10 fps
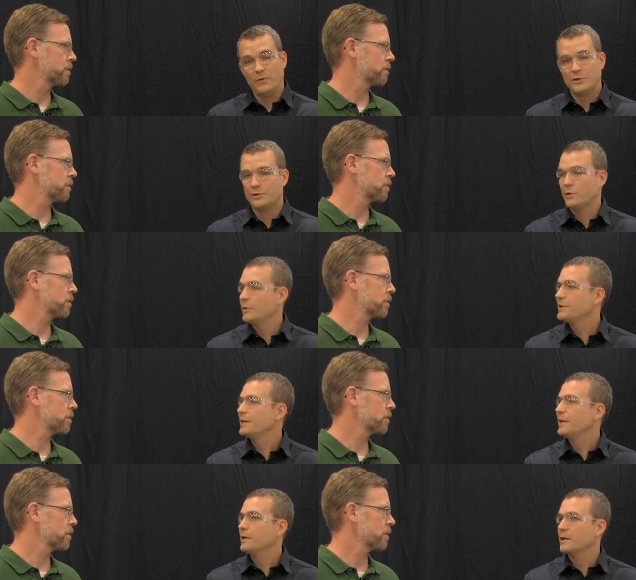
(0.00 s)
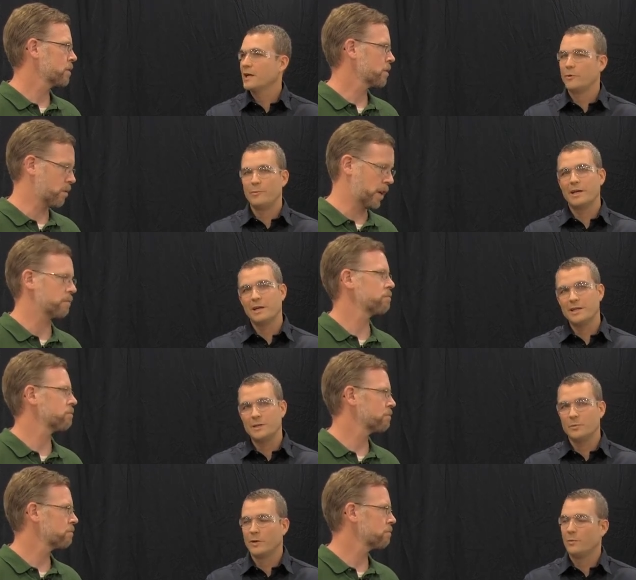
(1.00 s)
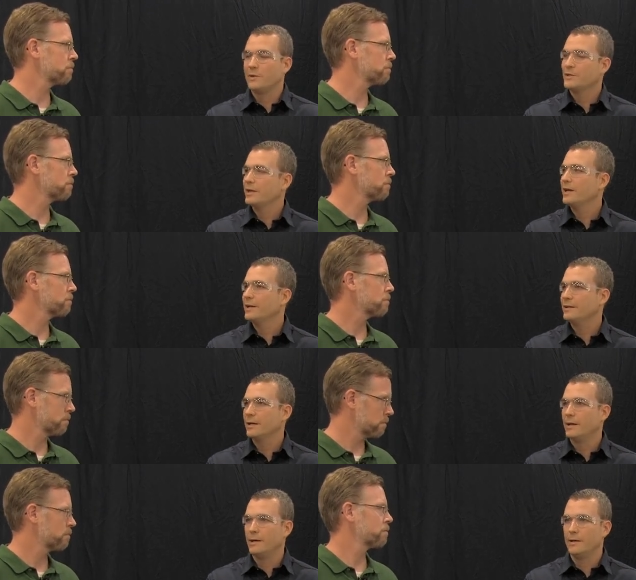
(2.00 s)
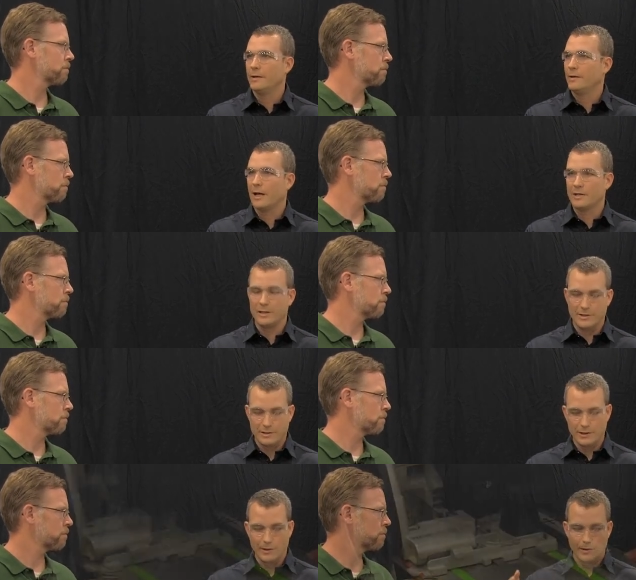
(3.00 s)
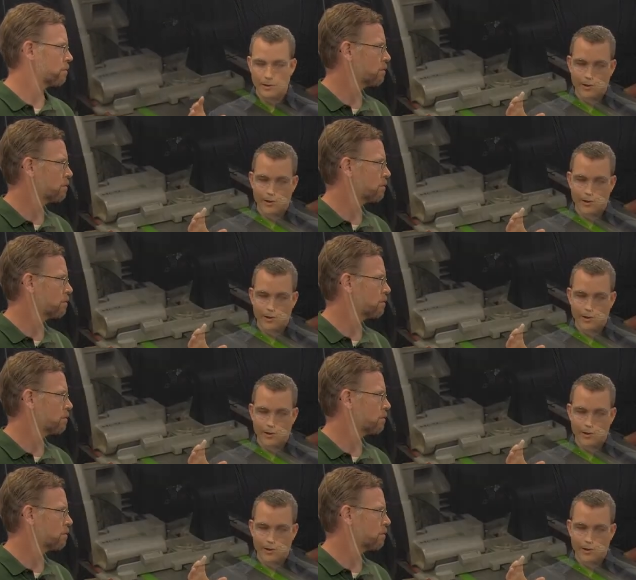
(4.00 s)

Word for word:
Speaker 1: festool U S A dot com. We make it easy, one website. Uh, it, actually, this is the,